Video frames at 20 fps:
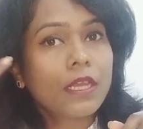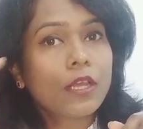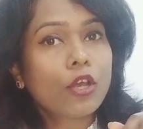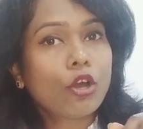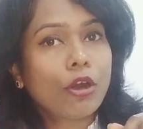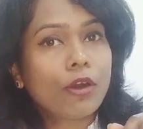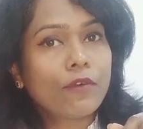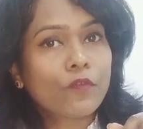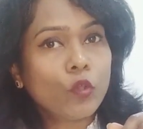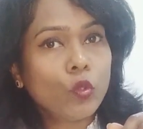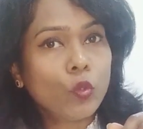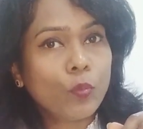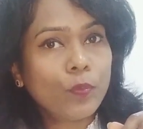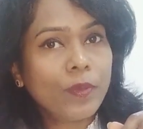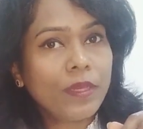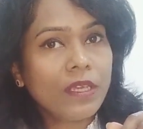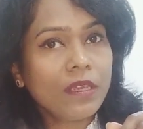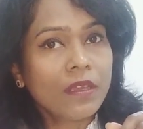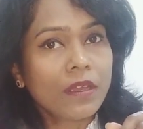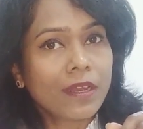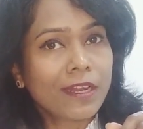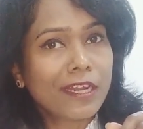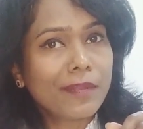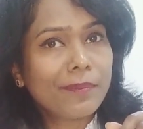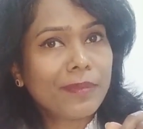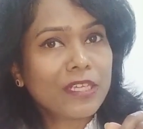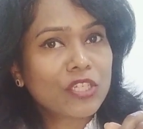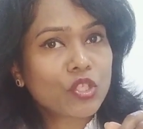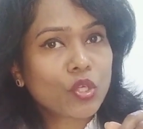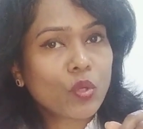of UP,
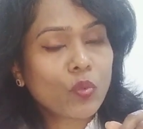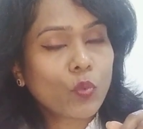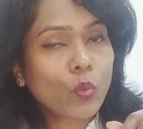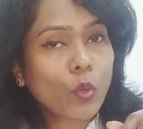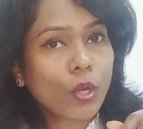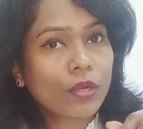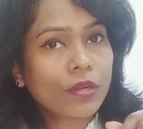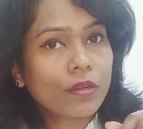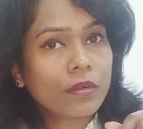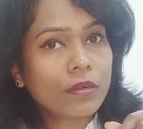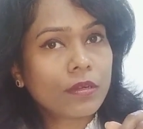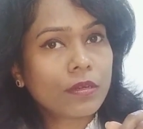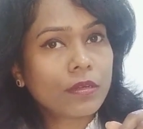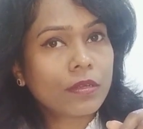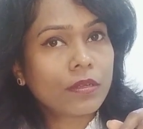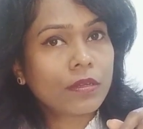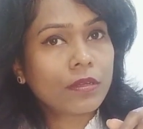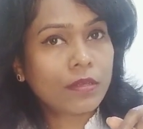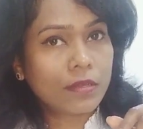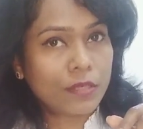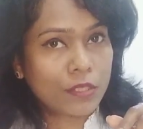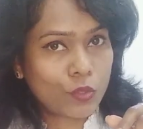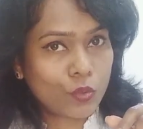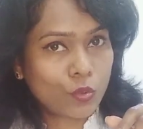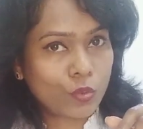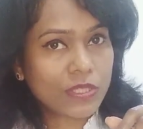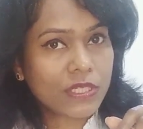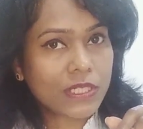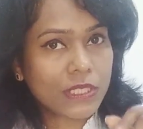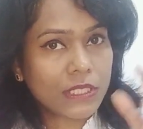depletion of water
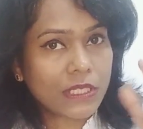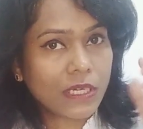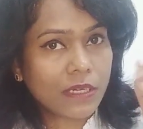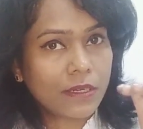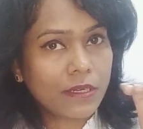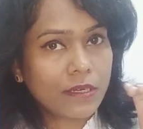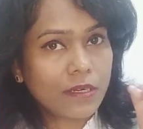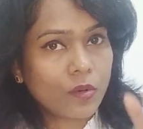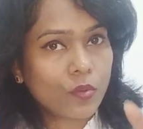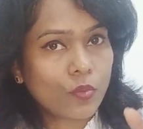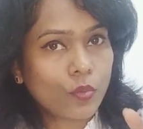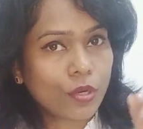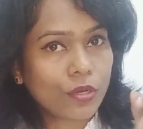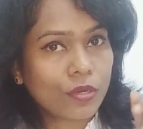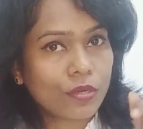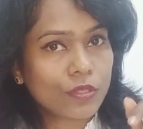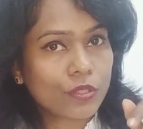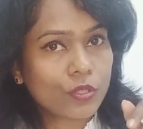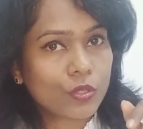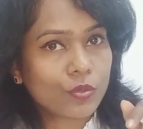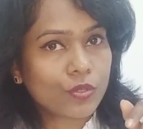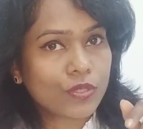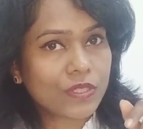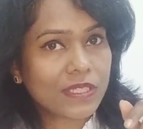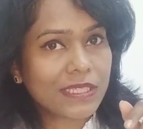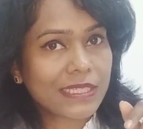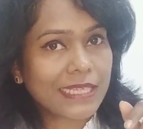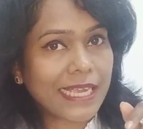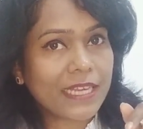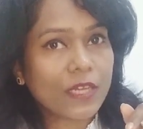resources, underground water
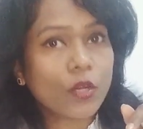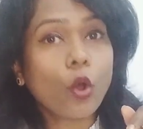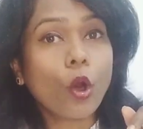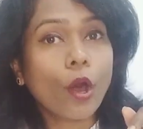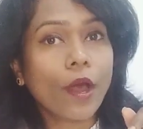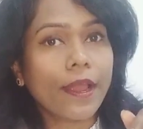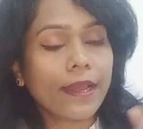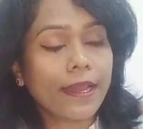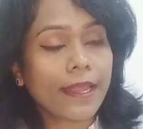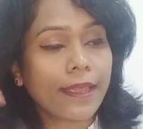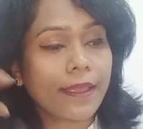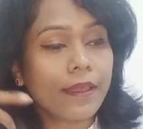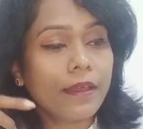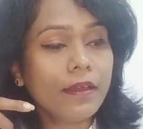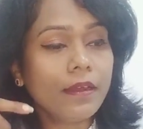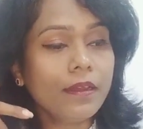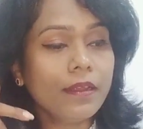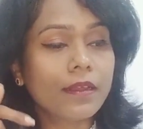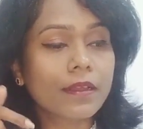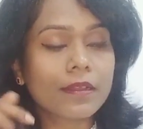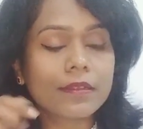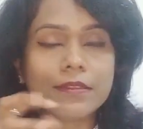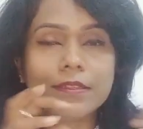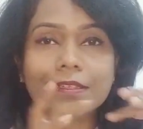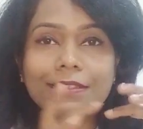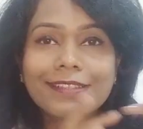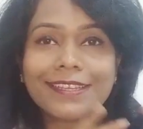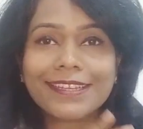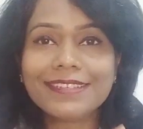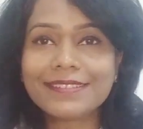resources and oil. Here
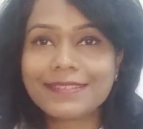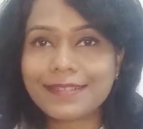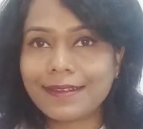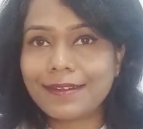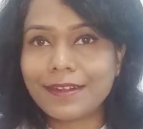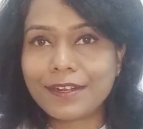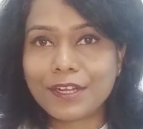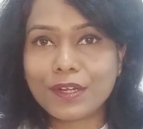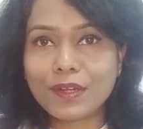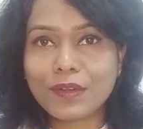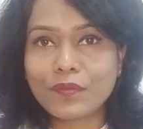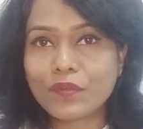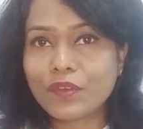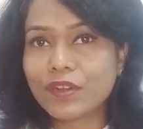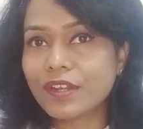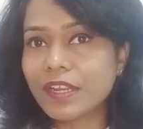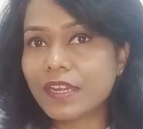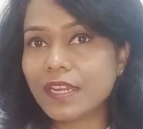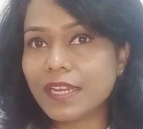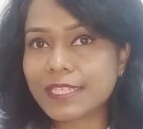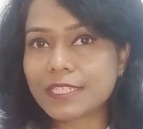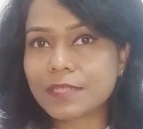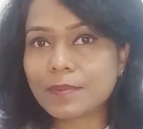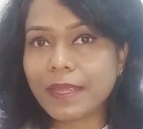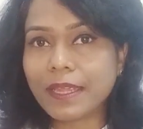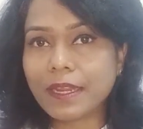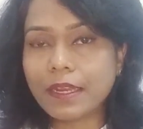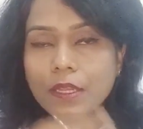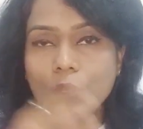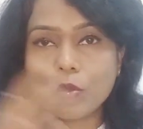the things are little different in
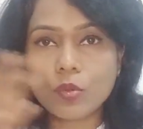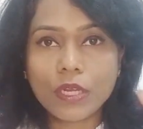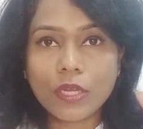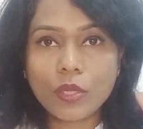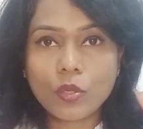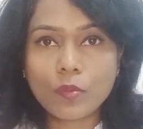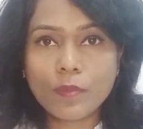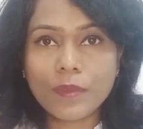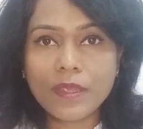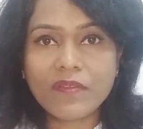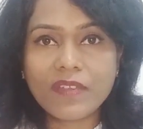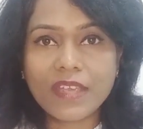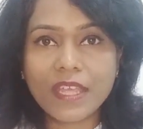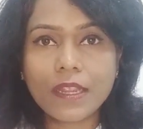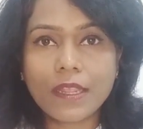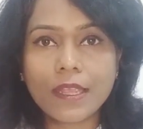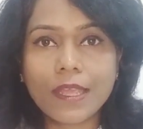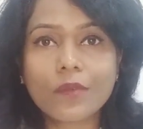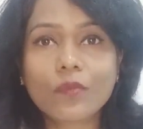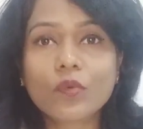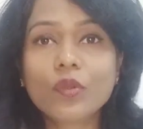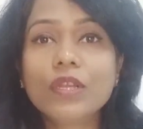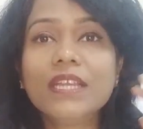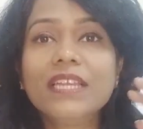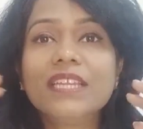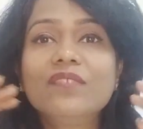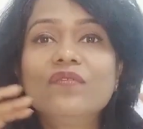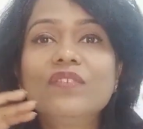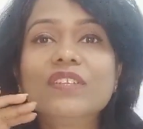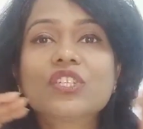explaining. You need to be very careful
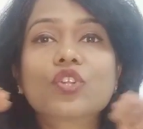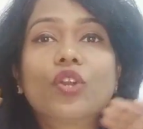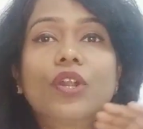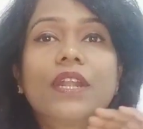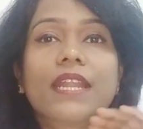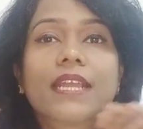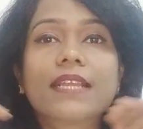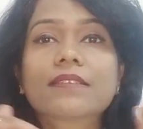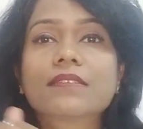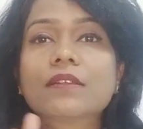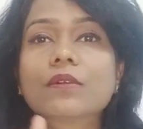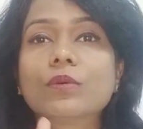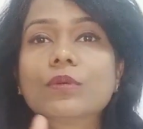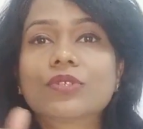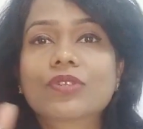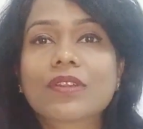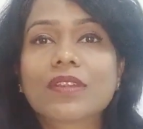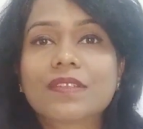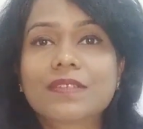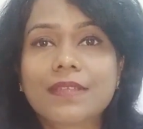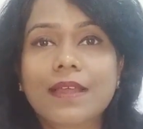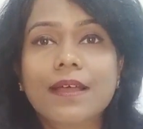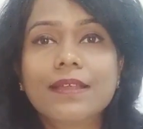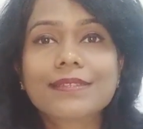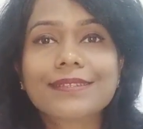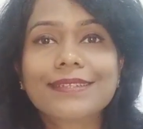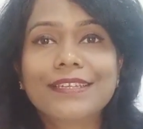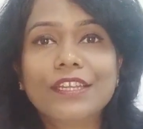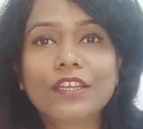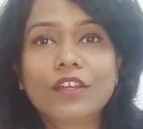in which context the question is
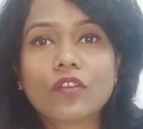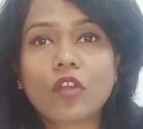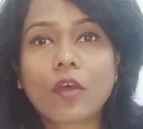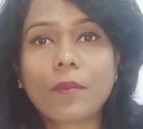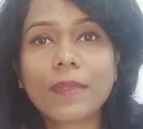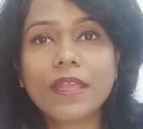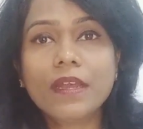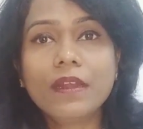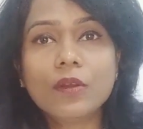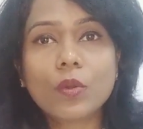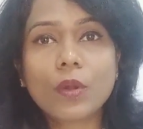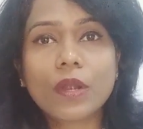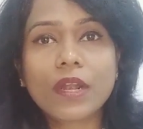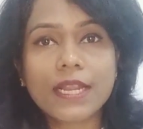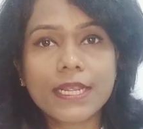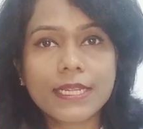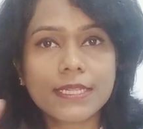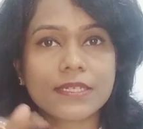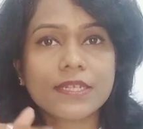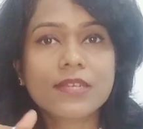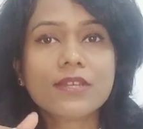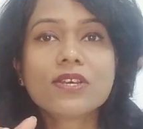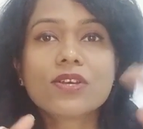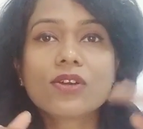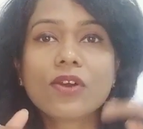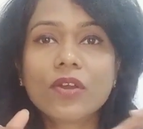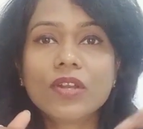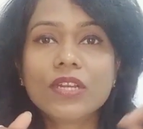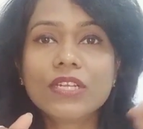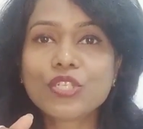asked, in economical context
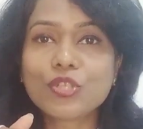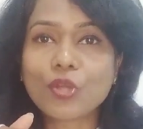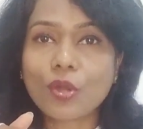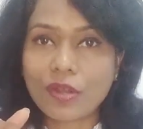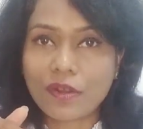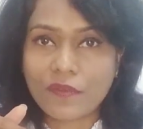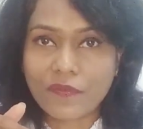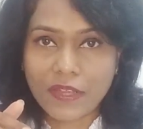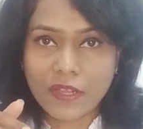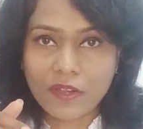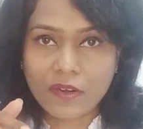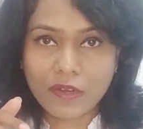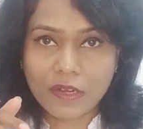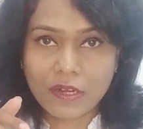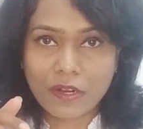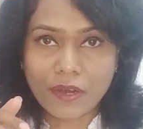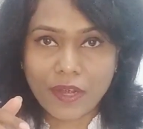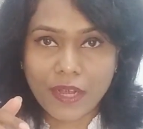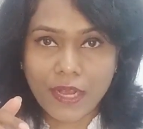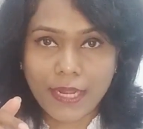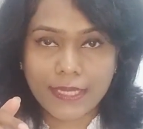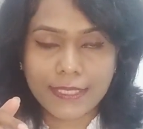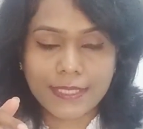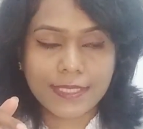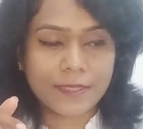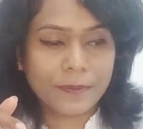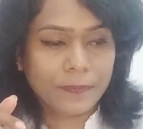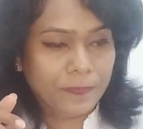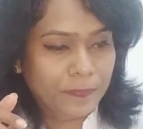or in geographical context.